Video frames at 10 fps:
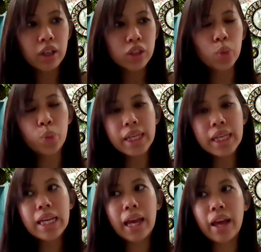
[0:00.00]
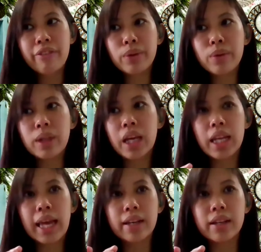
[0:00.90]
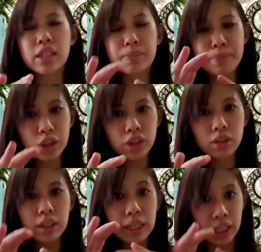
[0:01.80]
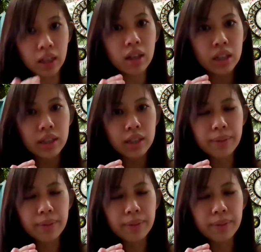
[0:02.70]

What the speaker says: So we have to get like a special ink,